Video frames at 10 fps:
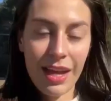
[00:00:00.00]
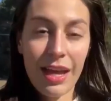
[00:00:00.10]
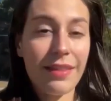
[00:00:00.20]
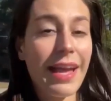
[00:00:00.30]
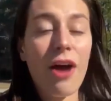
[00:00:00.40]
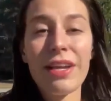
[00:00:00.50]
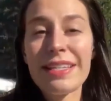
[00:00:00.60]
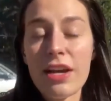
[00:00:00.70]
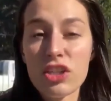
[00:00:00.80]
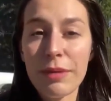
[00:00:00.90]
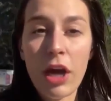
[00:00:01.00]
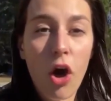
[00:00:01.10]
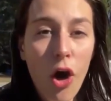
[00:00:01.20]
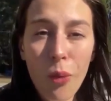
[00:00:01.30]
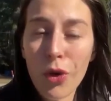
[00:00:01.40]
The county tells me
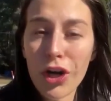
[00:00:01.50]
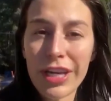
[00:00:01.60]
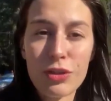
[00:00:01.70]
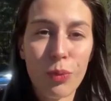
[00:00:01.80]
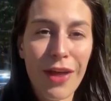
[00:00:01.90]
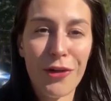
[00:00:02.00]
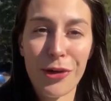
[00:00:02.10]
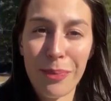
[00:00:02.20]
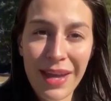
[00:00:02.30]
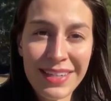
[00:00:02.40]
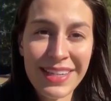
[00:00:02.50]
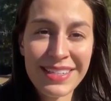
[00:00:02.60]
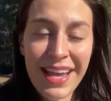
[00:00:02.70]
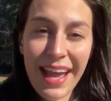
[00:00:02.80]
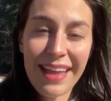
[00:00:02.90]
all work is weather
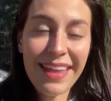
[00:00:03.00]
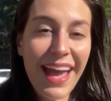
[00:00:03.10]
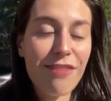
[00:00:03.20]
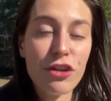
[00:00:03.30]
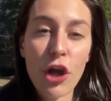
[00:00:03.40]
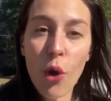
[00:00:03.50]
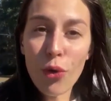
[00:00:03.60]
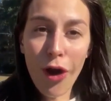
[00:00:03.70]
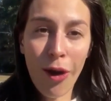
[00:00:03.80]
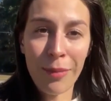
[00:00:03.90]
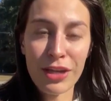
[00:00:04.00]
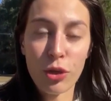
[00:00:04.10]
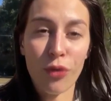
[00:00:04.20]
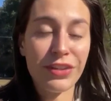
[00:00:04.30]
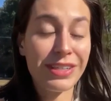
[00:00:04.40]
dependent and they have no comment
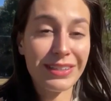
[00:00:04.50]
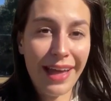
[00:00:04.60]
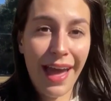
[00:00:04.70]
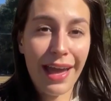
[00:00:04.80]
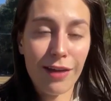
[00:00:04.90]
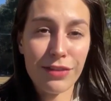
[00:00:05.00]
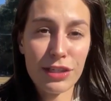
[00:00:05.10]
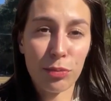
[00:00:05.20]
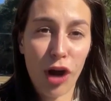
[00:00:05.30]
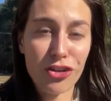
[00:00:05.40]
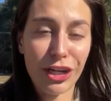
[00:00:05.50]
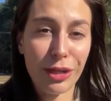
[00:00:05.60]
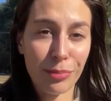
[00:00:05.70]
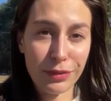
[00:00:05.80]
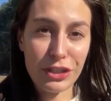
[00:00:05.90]
on the delay of this project
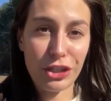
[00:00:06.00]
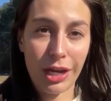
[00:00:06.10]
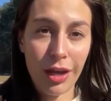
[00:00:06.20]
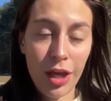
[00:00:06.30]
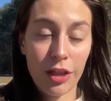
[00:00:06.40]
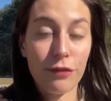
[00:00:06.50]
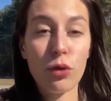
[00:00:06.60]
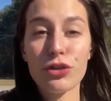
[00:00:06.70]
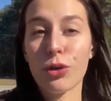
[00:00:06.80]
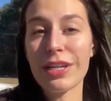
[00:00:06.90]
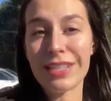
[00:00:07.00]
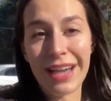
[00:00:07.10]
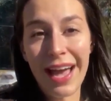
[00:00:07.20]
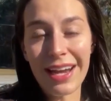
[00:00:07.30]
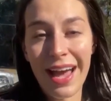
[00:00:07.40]
completion. The full story
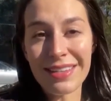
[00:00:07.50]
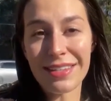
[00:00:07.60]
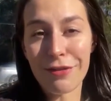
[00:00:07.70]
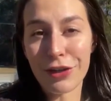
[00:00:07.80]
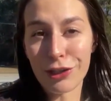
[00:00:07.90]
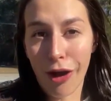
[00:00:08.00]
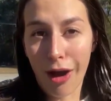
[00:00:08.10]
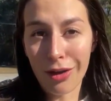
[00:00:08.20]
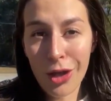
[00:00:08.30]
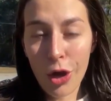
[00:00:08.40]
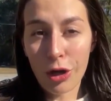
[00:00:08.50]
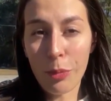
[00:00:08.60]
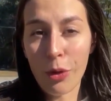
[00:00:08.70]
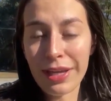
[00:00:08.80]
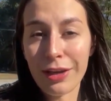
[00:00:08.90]
tonight at 7 o'clock.
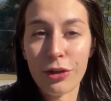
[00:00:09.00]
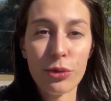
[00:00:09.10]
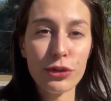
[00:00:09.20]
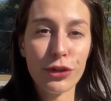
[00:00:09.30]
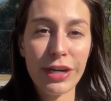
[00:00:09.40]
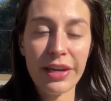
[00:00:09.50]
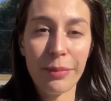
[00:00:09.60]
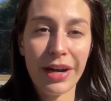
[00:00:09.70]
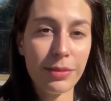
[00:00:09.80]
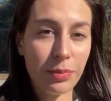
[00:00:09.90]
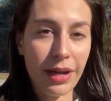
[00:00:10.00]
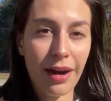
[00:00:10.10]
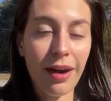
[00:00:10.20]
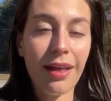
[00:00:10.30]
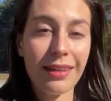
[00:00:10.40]
Reporting in Goose Creek, Meredith
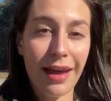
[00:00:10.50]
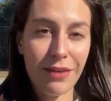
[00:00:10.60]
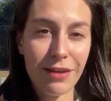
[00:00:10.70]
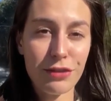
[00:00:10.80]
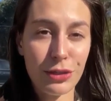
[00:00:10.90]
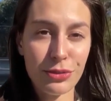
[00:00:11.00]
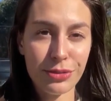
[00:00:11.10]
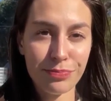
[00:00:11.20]
Blair, Live 5 News.